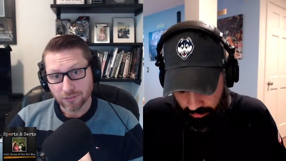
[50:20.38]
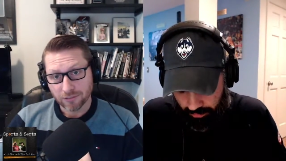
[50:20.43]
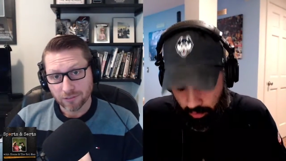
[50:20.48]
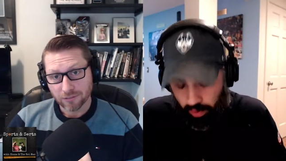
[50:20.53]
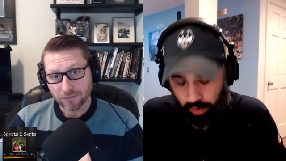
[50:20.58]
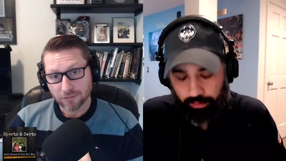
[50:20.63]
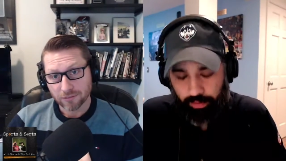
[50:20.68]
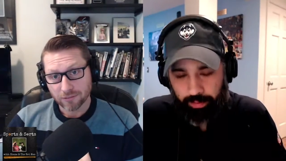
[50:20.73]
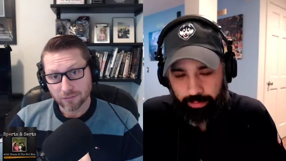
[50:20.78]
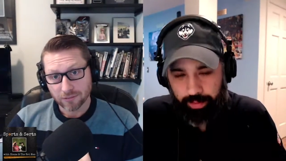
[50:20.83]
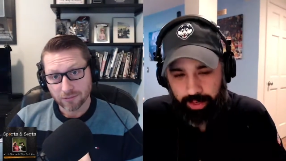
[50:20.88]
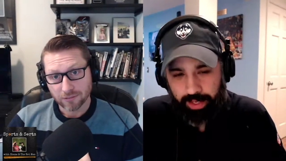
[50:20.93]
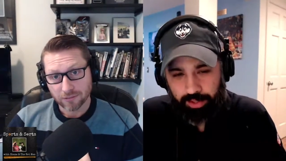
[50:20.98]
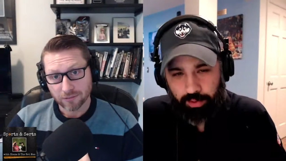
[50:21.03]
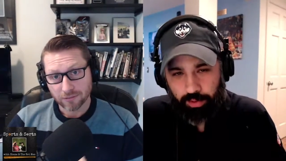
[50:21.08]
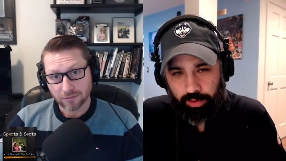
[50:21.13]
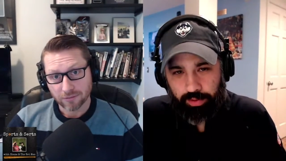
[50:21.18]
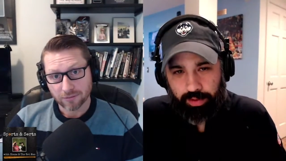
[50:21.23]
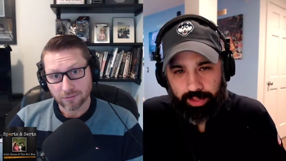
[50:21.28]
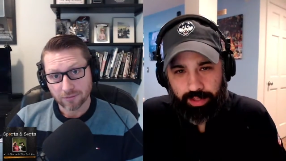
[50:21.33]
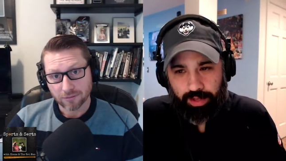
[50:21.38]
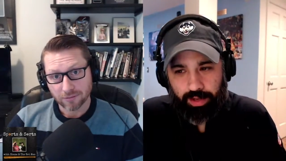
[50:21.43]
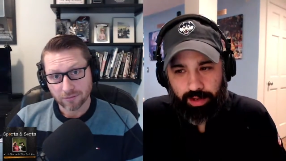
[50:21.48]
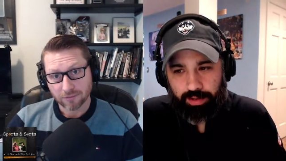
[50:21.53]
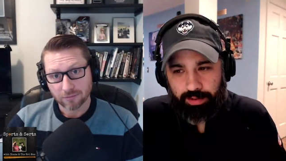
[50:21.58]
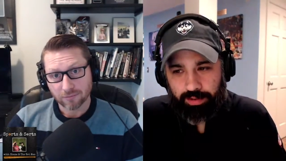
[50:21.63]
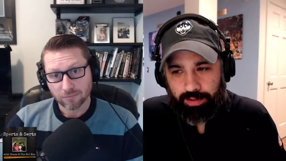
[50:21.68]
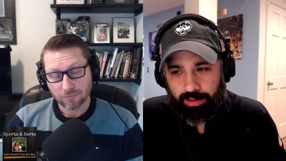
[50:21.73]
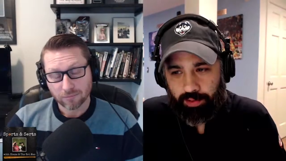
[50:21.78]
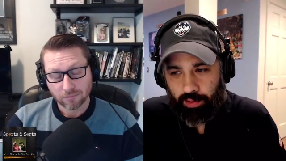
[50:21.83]
Speaker 1: You can find me on Twitter at
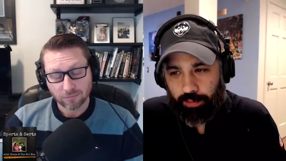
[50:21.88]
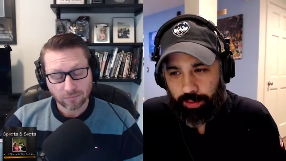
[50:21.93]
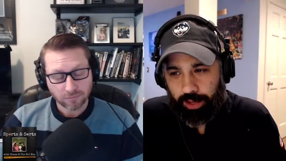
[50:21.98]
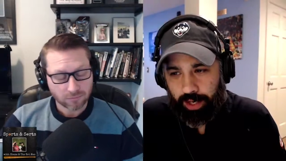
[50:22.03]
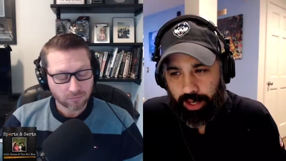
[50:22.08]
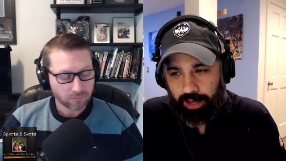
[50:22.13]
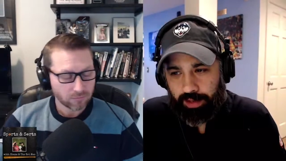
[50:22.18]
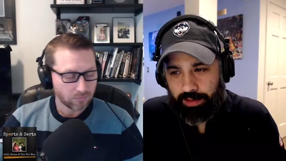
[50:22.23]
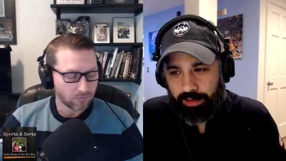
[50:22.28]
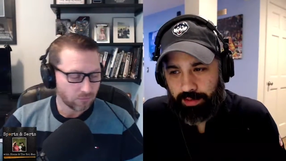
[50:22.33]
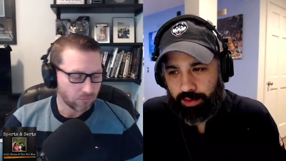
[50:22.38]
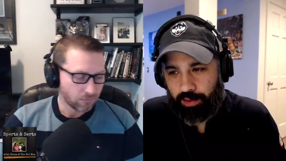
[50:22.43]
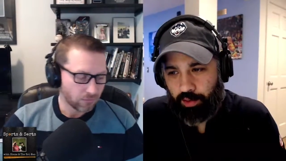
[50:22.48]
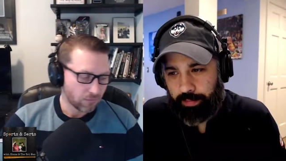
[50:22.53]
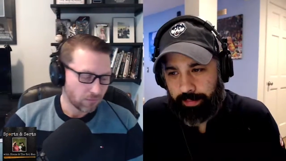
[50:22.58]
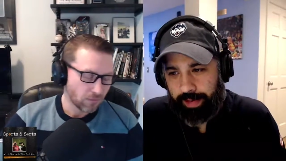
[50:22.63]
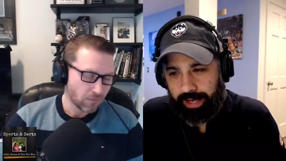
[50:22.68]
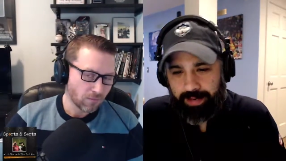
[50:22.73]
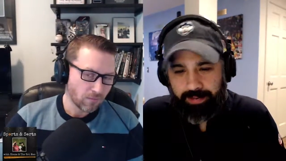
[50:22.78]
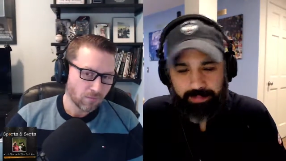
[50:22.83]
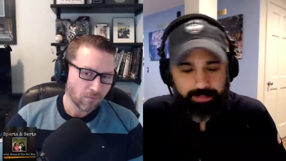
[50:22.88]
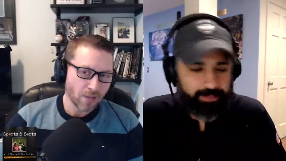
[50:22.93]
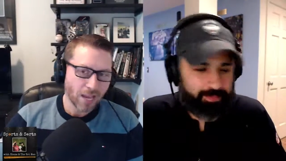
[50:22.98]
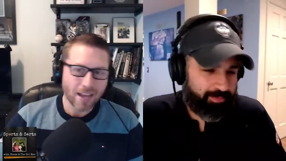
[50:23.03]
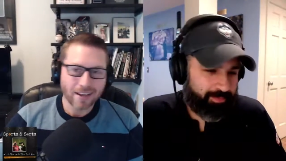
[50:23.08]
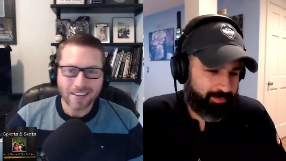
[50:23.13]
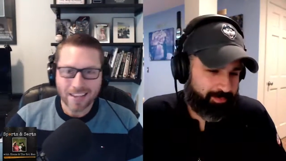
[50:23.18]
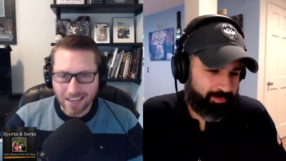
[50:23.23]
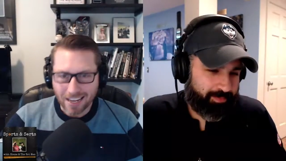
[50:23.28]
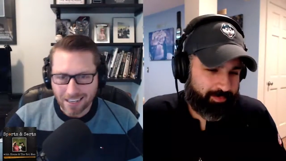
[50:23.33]
_Bry_man.
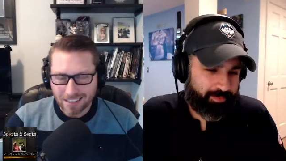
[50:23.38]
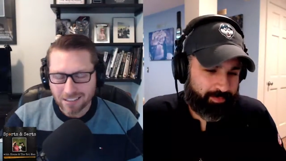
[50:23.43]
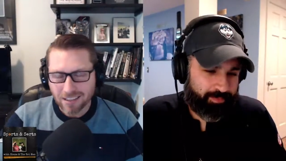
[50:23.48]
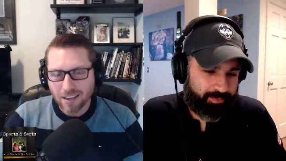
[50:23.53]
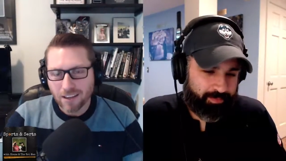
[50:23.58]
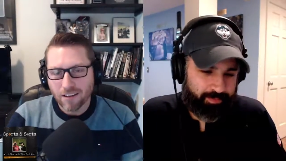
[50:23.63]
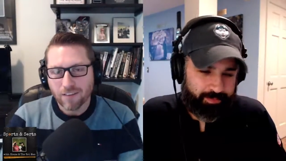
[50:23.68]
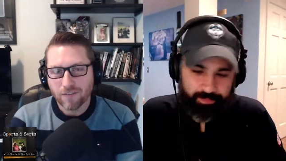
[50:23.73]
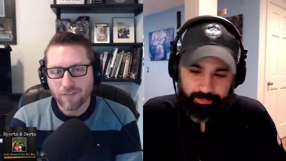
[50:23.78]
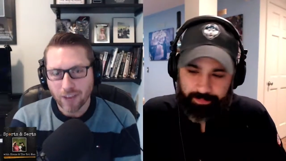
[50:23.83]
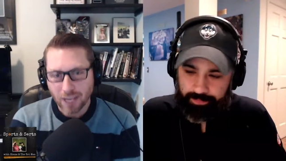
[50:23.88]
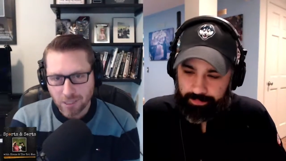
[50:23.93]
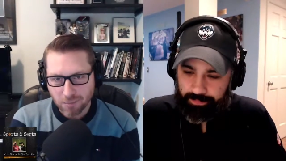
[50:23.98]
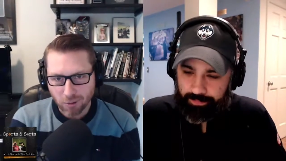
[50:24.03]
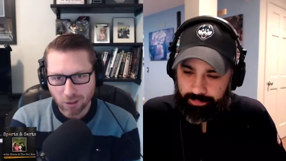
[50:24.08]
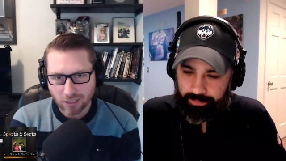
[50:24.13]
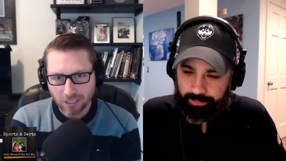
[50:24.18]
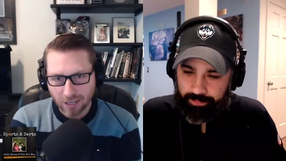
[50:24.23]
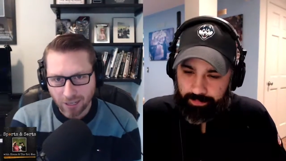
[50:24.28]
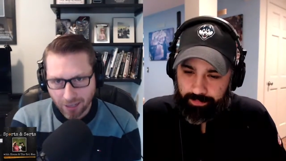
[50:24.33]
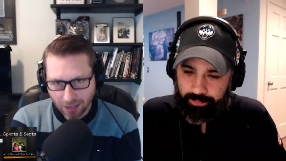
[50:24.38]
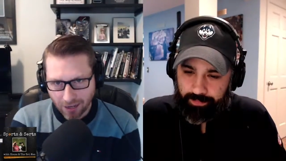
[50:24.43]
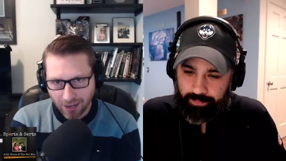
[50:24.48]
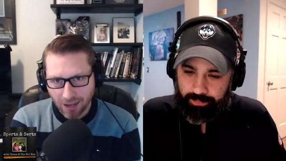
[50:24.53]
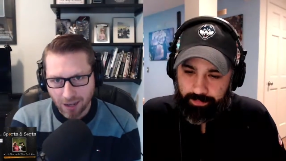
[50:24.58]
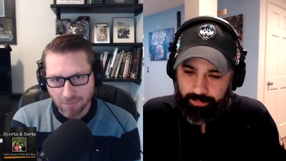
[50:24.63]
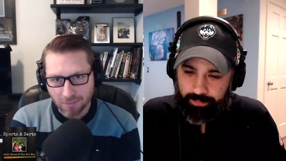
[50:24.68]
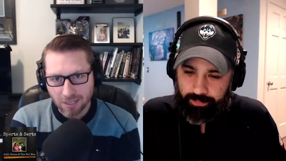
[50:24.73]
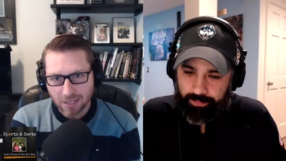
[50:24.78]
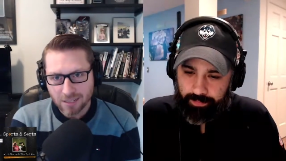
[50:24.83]
Speaker 2: And yes,
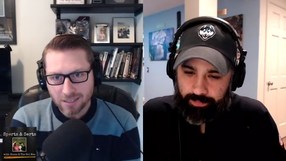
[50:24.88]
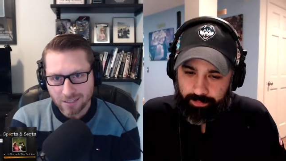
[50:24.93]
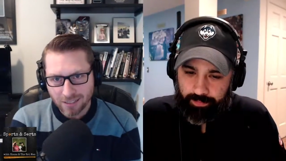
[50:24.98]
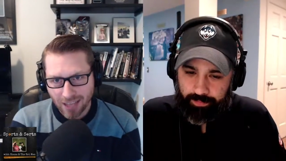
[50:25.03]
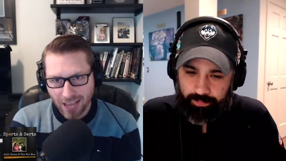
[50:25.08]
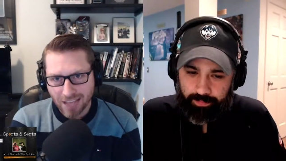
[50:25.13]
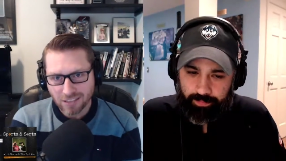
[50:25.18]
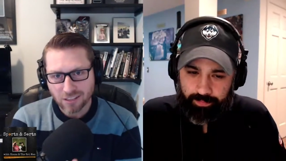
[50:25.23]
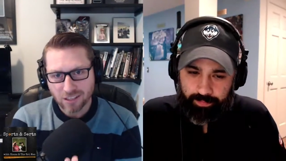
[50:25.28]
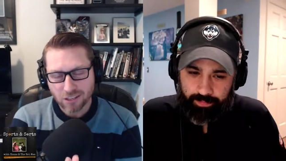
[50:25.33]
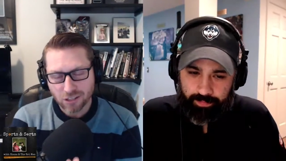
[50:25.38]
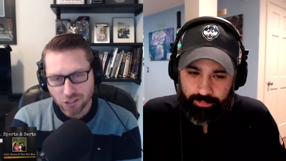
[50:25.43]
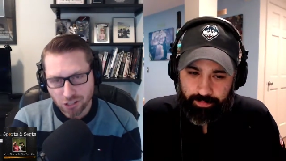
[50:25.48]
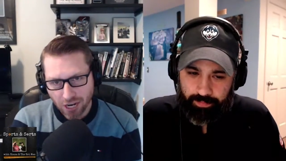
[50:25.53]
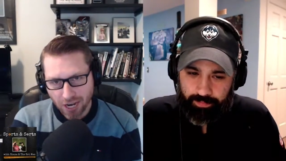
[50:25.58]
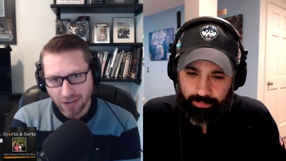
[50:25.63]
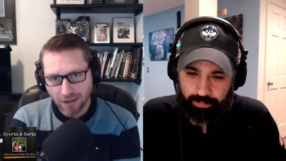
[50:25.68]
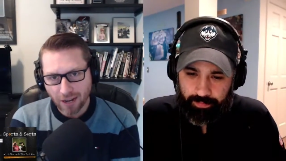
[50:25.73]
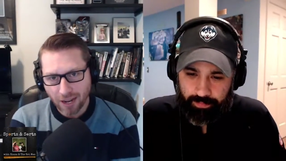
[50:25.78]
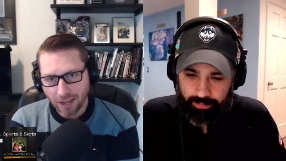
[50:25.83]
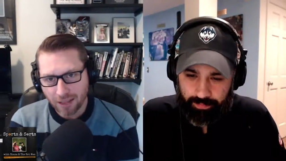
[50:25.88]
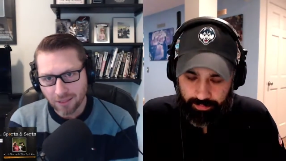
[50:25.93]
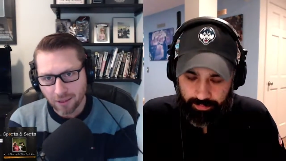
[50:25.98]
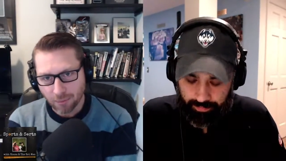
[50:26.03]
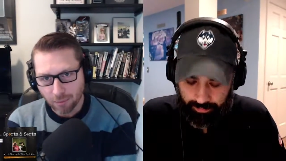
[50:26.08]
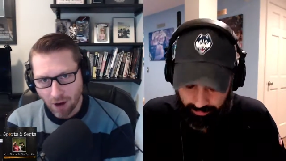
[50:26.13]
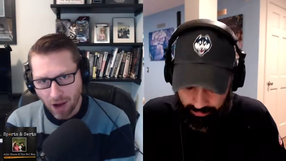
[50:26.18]
Facebook.com/Shane and the